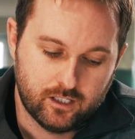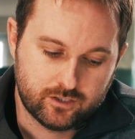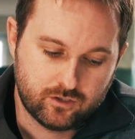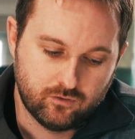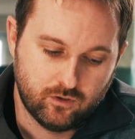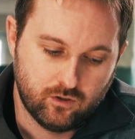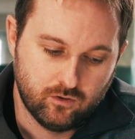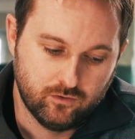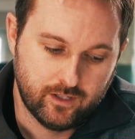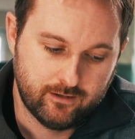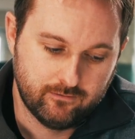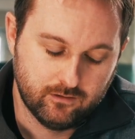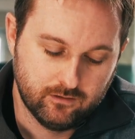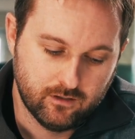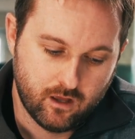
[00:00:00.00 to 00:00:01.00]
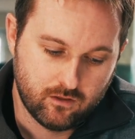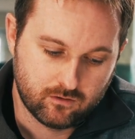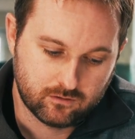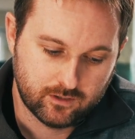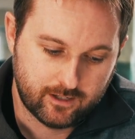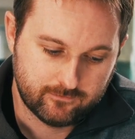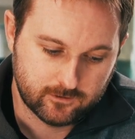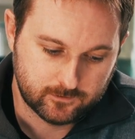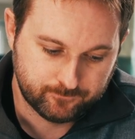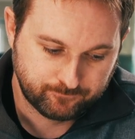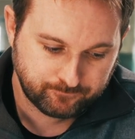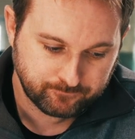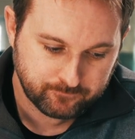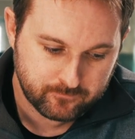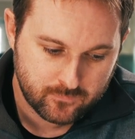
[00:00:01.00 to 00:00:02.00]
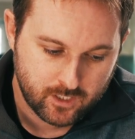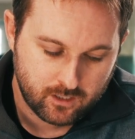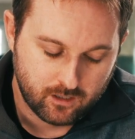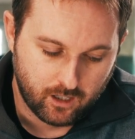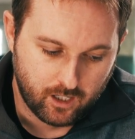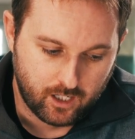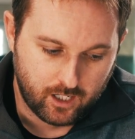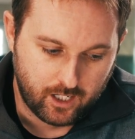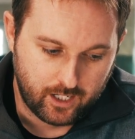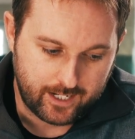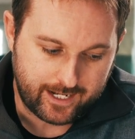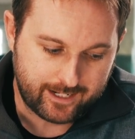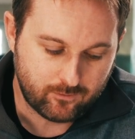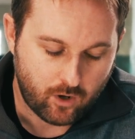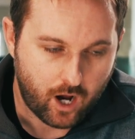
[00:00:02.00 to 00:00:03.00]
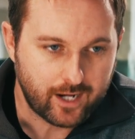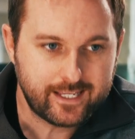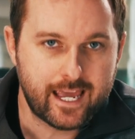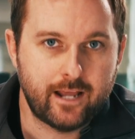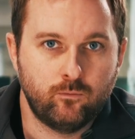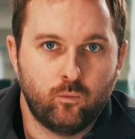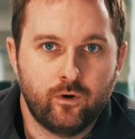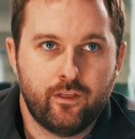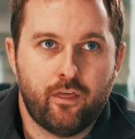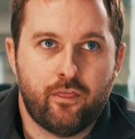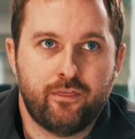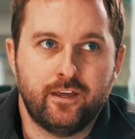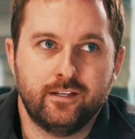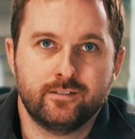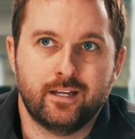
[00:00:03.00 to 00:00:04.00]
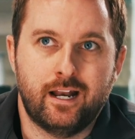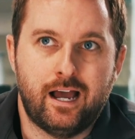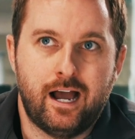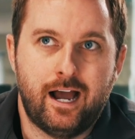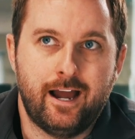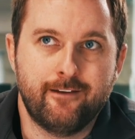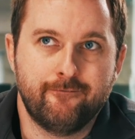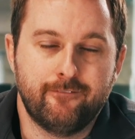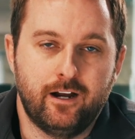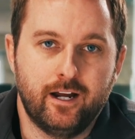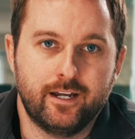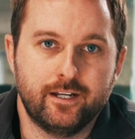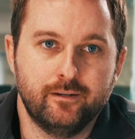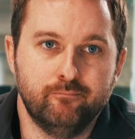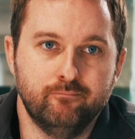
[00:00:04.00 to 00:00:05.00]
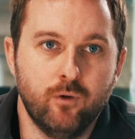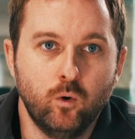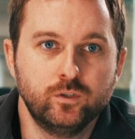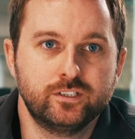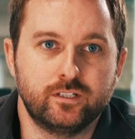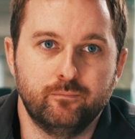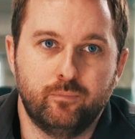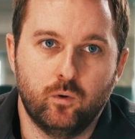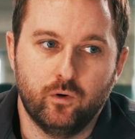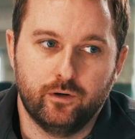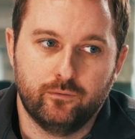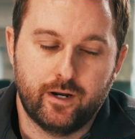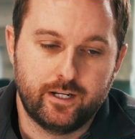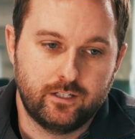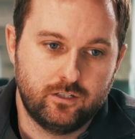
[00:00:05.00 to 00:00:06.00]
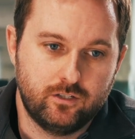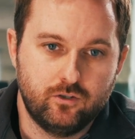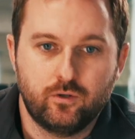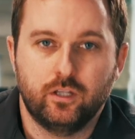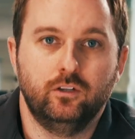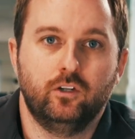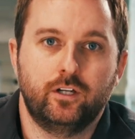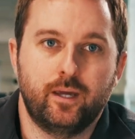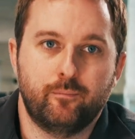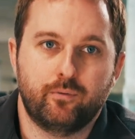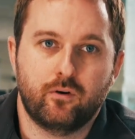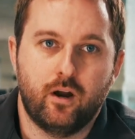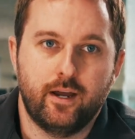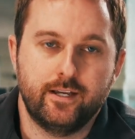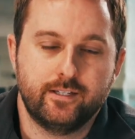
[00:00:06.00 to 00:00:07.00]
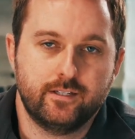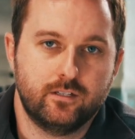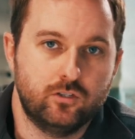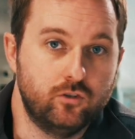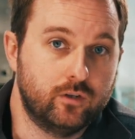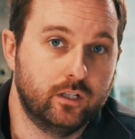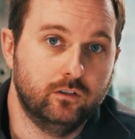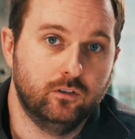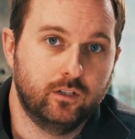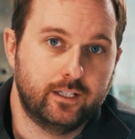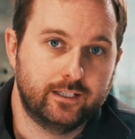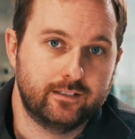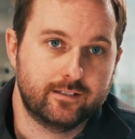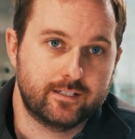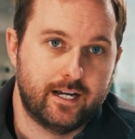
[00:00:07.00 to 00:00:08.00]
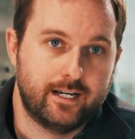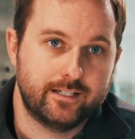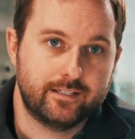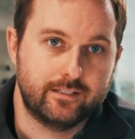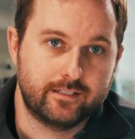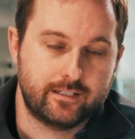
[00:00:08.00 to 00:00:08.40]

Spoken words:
to a whole nother level. And again, one of the things that I find most important, right? You can look at price, you can look at the size and